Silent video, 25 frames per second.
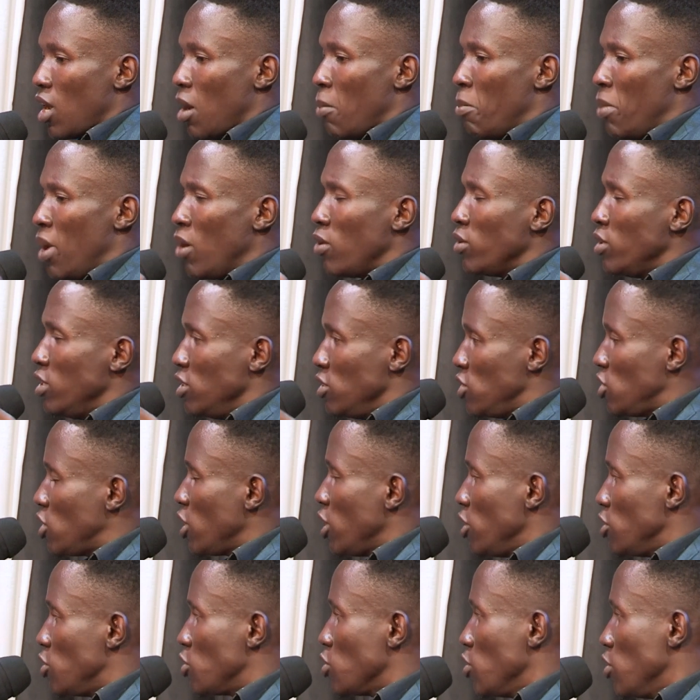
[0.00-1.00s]
about the
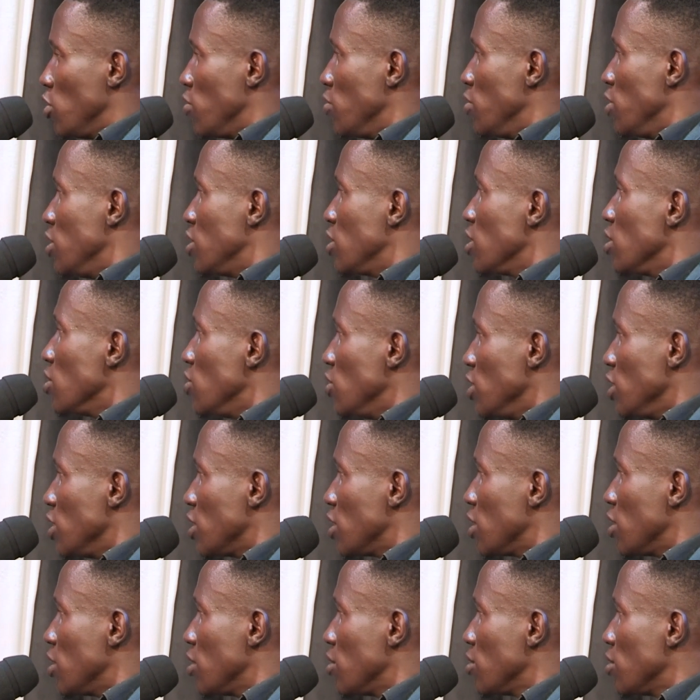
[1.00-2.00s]
church of the
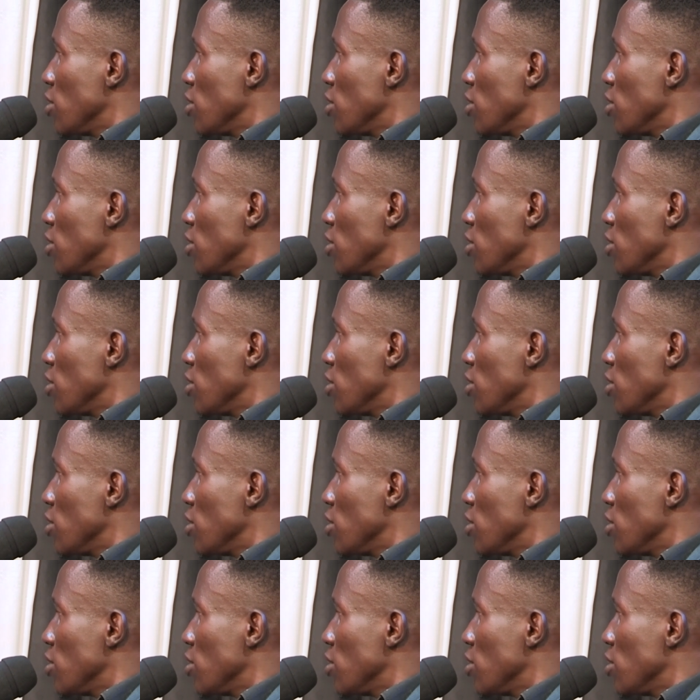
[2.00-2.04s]
Thessalonica.